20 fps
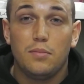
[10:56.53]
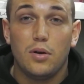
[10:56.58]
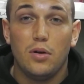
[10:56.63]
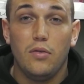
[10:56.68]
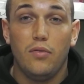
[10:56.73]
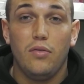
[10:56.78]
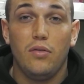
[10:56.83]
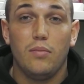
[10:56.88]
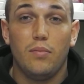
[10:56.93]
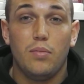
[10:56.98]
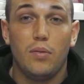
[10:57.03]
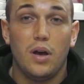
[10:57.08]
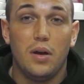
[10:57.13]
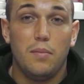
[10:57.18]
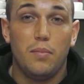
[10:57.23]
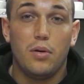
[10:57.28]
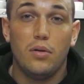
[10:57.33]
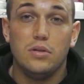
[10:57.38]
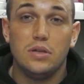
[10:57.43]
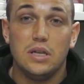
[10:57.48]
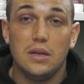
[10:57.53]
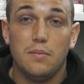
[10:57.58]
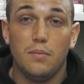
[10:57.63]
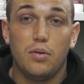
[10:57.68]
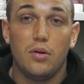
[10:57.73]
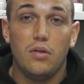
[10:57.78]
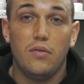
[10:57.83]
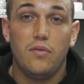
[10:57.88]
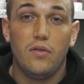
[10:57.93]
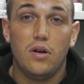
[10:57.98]
protein
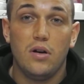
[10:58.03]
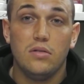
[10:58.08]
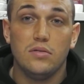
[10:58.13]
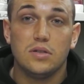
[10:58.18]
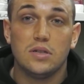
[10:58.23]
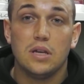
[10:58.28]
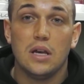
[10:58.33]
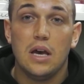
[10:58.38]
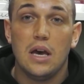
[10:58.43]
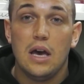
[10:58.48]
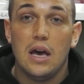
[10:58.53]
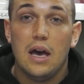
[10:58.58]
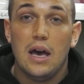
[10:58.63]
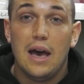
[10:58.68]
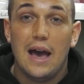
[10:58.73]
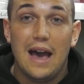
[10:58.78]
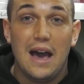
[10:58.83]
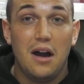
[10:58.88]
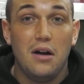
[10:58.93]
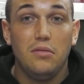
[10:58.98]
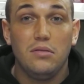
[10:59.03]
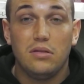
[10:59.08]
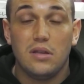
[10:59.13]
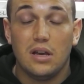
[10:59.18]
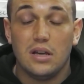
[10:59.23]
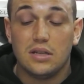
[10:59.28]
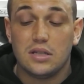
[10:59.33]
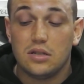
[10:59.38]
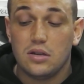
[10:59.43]
profiles out there.